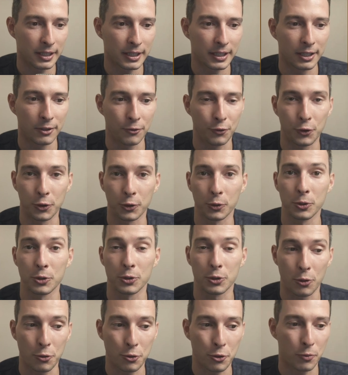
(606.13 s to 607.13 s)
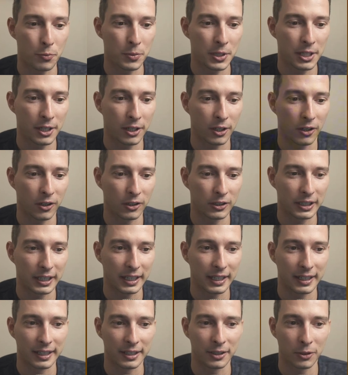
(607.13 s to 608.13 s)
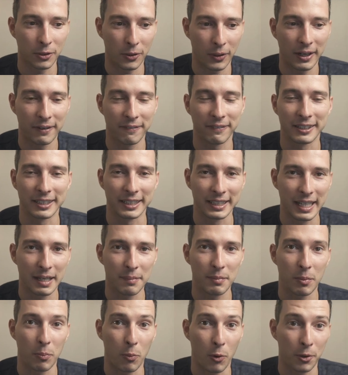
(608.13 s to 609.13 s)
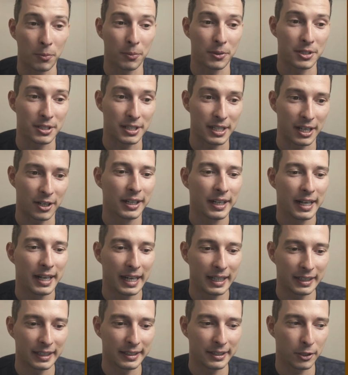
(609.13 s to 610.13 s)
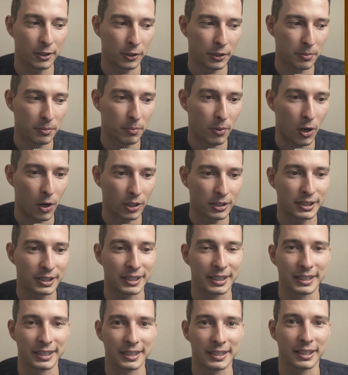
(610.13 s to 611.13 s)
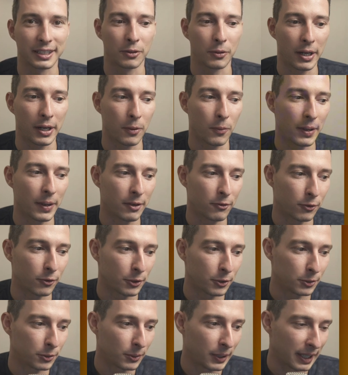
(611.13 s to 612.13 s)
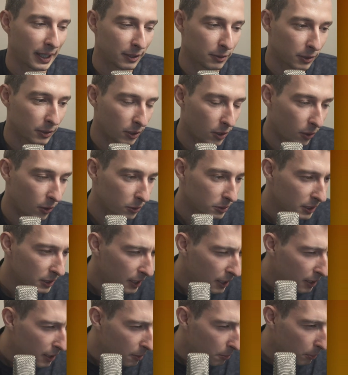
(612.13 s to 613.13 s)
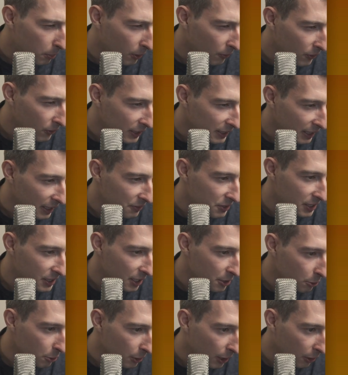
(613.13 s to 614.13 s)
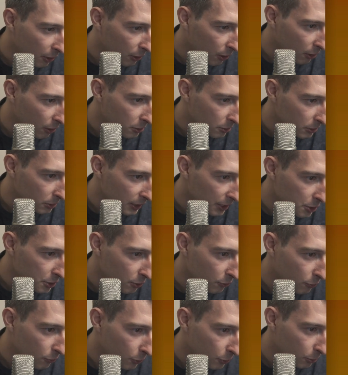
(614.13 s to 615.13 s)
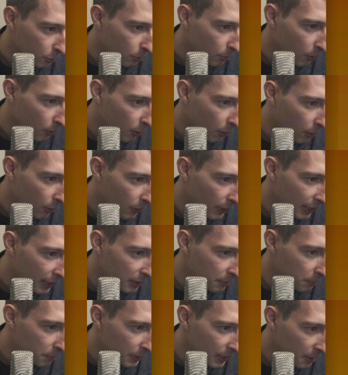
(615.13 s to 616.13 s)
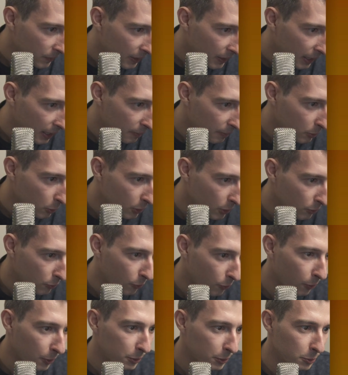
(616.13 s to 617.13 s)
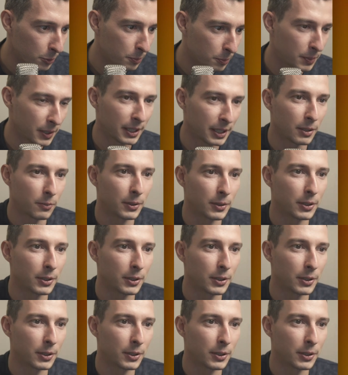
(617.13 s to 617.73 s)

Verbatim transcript: if you're doing social media content and you don't have a DM appointment setter handling your inbox, this is a great way for you to handle the calls. Perfect. I've scheduled our consultation for tomorrow, 8 p.m. I'm looking forward to speaking with